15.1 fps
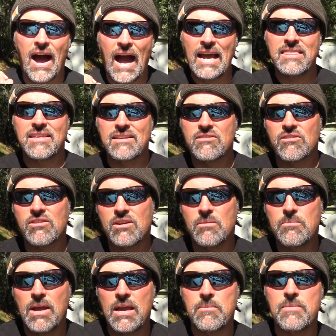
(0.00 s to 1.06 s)
I think they're going to
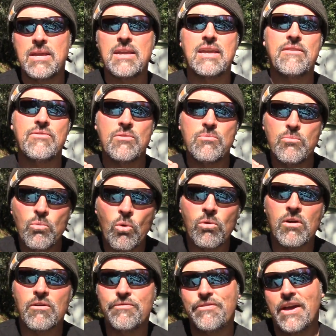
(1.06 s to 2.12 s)
make me even
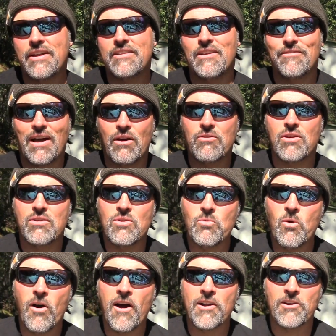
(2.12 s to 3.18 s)
more effective out on the
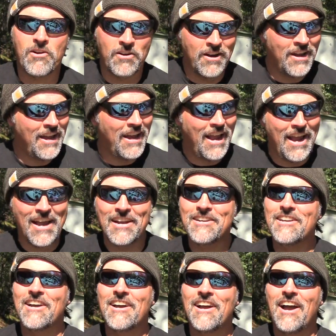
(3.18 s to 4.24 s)
water,
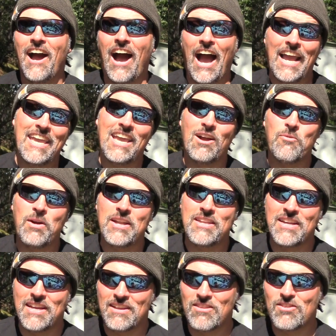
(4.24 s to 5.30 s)
and uh, I can't wait
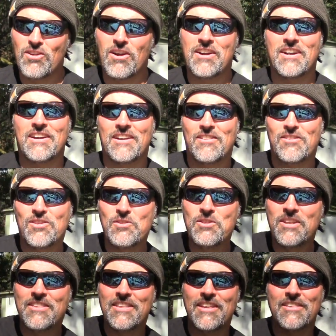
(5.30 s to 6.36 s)
to get started. As soon
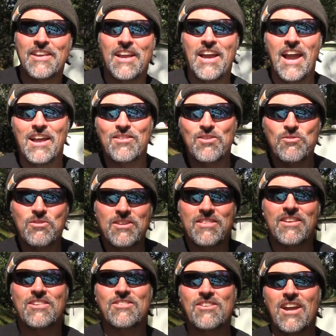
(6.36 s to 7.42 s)
as this, as soon as
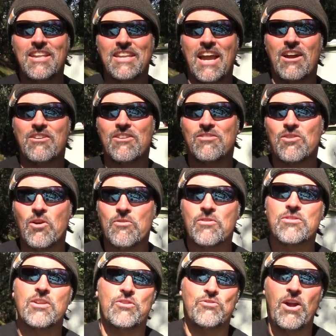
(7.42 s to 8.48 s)
this shutdown is
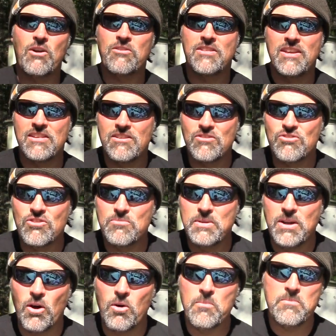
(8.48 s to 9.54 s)
over, the trout season should
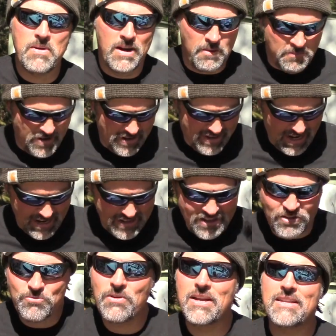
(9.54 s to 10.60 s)
be open, and I'm going to take
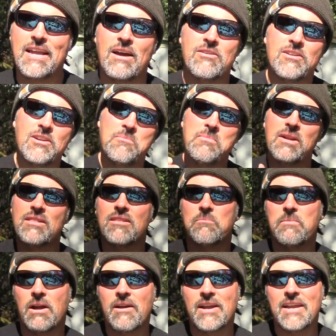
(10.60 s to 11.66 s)
this rig down on the Middle
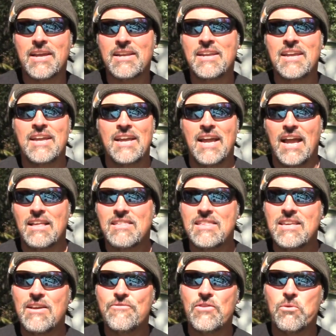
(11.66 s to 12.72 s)
American and
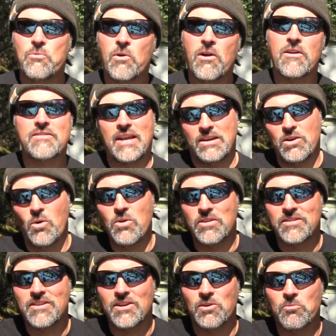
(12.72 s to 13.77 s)
see if it works. I know
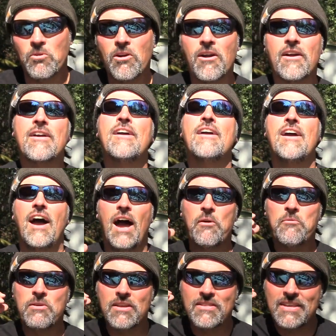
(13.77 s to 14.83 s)
it's going to work. I
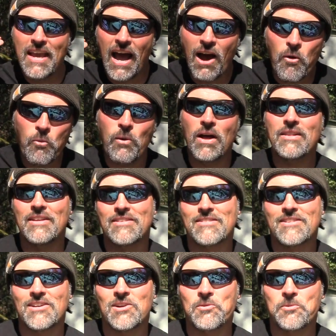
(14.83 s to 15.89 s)
want to see how well it's
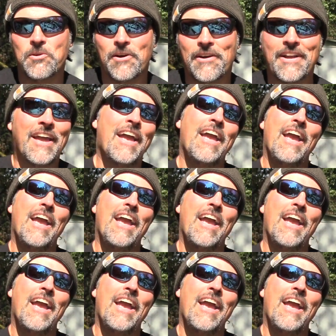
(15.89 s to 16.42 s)
going to work.